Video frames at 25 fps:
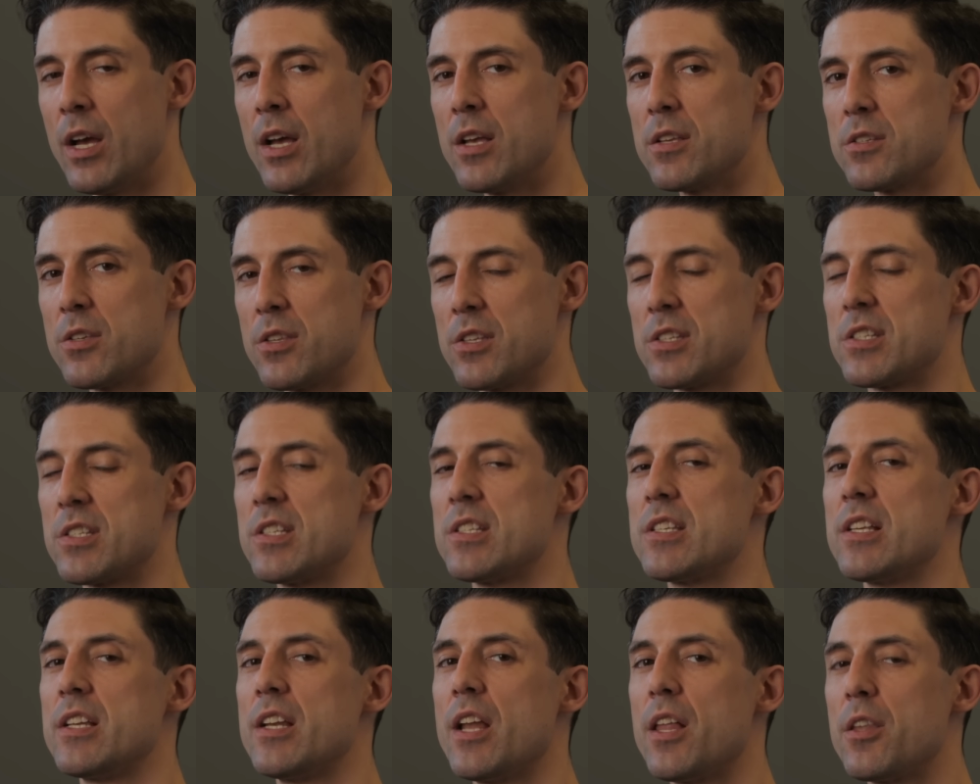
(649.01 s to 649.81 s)
So this
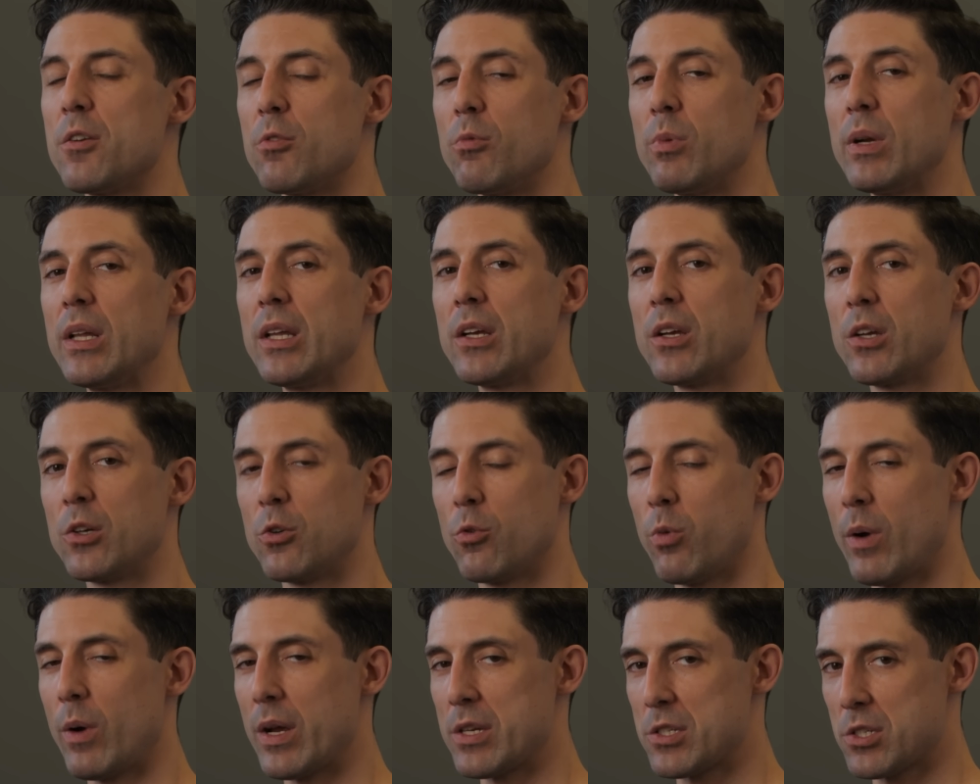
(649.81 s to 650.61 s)
is another really good
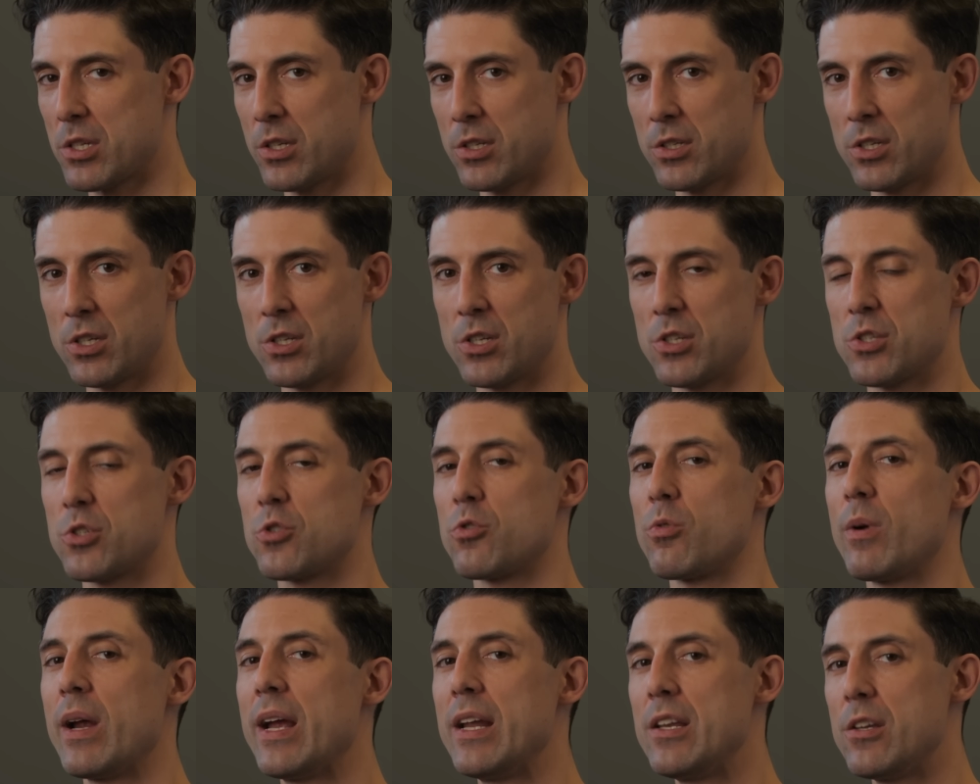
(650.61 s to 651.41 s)
question to just
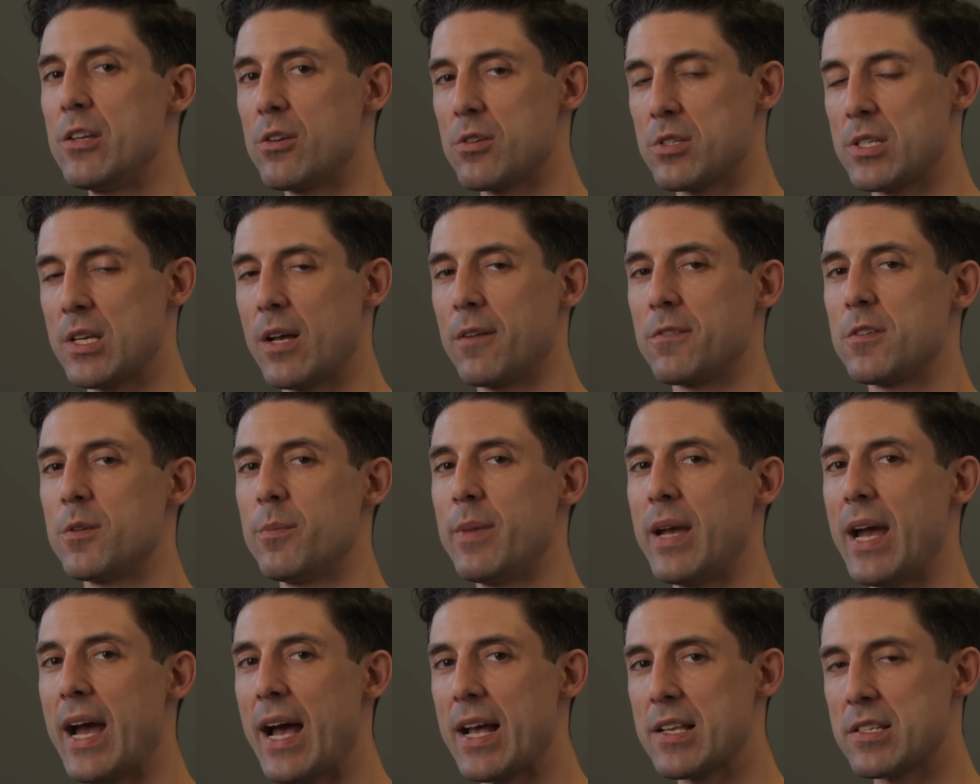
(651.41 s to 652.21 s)
train yourself to
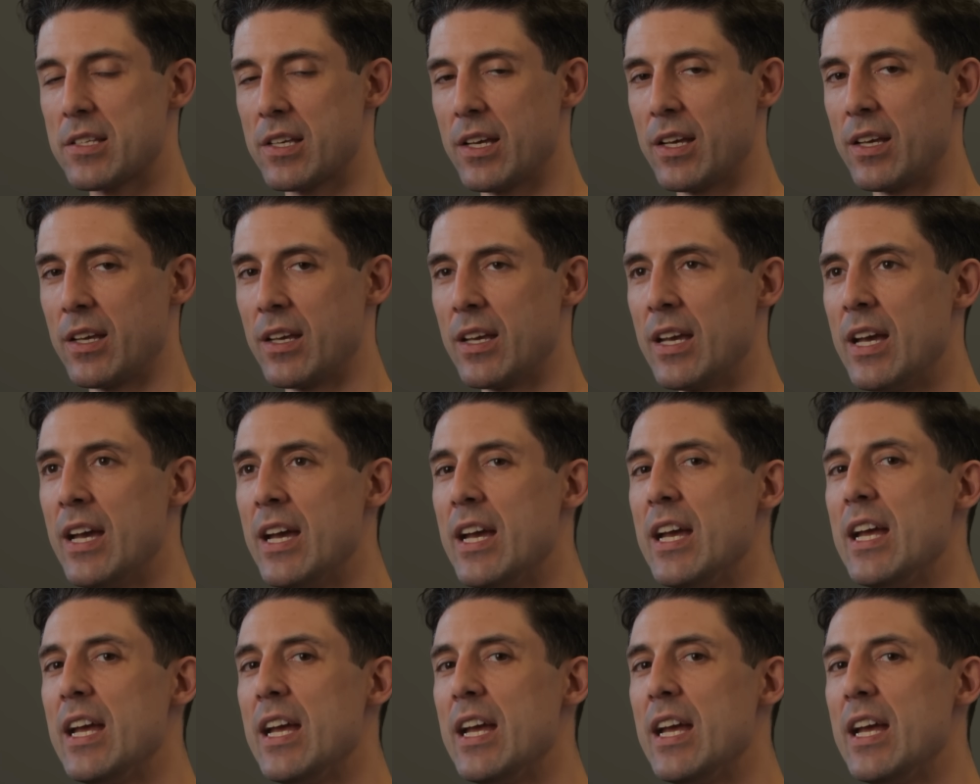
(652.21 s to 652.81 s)
be asking.